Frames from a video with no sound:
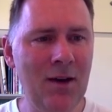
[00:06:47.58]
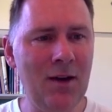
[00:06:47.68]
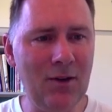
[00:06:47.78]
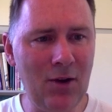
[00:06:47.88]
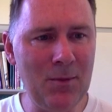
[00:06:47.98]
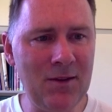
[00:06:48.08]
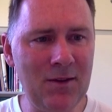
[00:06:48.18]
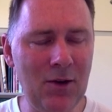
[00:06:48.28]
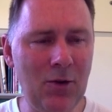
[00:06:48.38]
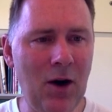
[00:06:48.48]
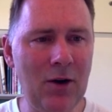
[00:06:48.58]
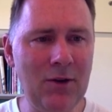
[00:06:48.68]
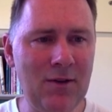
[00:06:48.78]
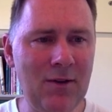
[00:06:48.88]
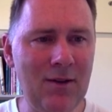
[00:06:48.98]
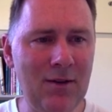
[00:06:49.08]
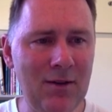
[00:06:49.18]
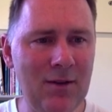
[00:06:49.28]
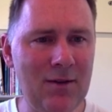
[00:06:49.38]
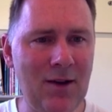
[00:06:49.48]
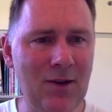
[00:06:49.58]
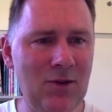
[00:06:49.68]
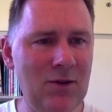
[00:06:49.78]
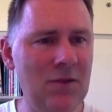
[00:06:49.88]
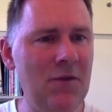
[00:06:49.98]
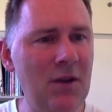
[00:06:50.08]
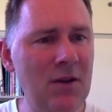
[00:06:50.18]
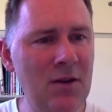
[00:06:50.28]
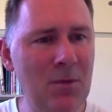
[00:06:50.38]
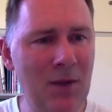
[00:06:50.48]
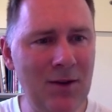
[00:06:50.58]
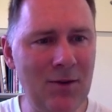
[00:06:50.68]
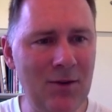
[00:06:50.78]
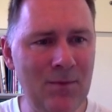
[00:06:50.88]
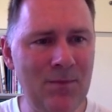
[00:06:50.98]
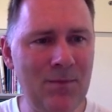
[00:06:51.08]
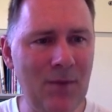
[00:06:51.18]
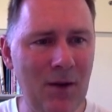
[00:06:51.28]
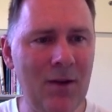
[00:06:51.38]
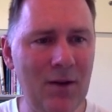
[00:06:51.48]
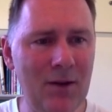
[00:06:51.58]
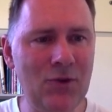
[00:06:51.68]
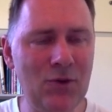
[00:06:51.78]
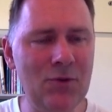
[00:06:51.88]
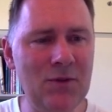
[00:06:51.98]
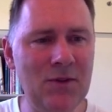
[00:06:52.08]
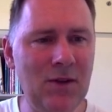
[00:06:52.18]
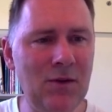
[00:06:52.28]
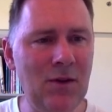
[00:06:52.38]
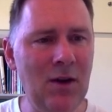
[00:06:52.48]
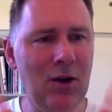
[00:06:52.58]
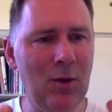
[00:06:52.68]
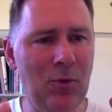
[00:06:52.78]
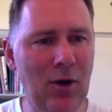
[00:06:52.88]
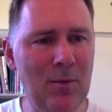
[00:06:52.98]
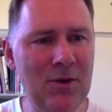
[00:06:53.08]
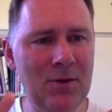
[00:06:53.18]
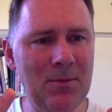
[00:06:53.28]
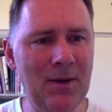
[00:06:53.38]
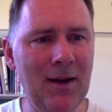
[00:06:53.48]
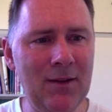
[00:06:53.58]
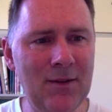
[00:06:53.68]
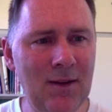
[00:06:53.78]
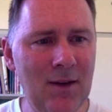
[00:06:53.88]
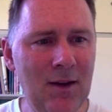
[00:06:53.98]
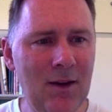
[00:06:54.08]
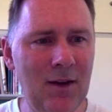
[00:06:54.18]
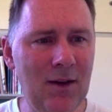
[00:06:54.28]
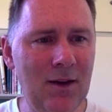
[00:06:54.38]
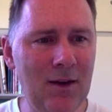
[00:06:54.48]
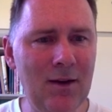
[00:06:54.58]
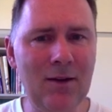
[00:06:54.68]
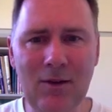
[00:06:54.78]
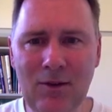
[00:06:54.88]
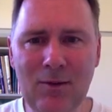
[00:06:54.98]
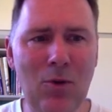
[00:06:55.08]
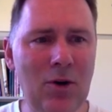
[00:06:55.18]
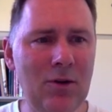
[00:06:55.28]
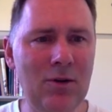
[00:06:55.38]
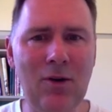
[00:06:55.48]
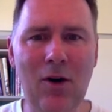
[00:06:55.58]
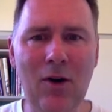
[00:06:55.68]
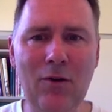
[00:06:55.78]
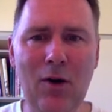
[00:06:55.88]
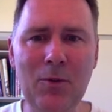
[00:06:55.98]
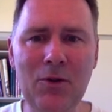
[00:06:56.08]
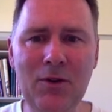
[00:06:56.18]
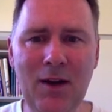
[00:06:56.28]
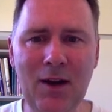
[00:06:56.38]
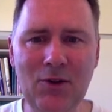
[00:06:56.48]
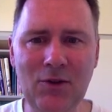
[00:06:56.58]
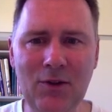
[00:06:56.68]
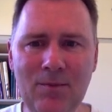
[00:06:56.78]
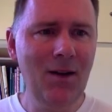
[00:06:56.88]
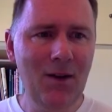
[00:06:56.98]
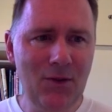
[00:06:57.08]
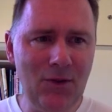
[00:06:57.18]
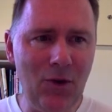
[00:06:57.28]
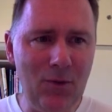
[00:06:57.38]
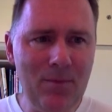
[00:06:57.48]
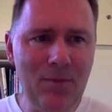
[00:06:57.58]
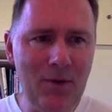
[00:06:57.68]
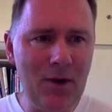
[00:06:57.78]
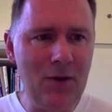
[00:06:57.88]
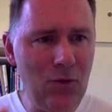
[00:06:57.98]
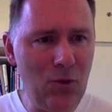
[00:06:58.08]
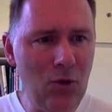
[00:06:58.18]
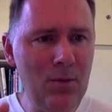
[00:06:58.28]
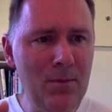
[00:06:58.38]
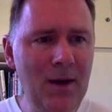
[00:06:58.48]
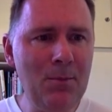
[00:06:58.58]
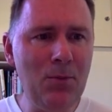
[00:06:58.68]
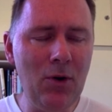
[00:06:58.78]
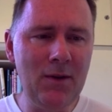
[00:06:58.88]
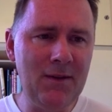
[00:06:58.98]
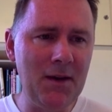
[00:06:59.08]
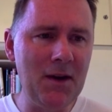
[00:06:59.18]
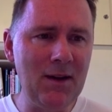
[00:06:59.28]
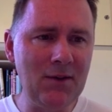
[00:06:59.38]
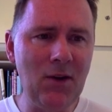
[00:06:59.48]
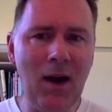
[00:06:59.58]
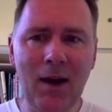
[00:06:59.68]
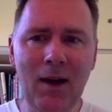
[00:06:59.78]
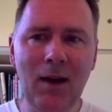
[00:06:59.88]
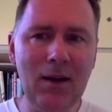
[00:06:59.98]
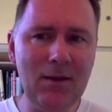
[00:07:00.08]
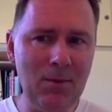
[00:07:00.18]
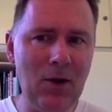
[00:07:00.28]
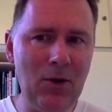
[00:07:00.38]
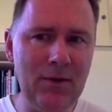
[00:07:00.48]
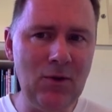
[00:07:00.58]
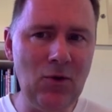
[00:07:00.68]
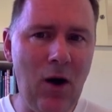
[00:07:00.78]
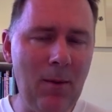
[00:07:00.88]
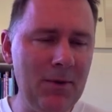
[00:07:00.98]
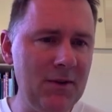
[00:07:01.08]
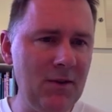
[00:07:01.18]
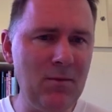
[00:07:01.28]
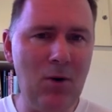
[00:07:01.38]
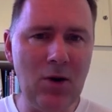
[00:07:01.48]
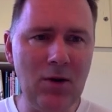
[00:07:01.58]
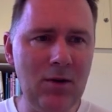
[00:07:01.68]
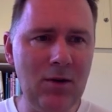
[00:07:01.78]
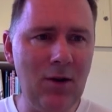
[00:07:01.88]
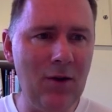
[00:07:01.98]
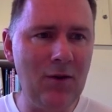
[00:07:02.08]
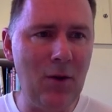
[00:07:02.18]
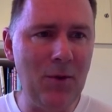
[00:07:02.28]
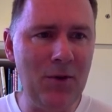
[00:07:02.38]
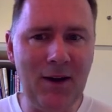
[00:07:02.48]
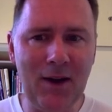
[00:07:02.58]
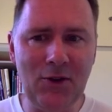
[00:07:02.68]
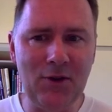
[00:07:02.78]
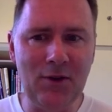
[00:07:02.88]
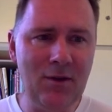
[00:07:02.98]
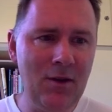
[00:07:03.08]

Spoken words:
and Tomasello argues that this is actually fundamental, yeah, and should receive a prominent place in this model of communication. So there are four main points that I'd like to highlight about the cooperative model of communication.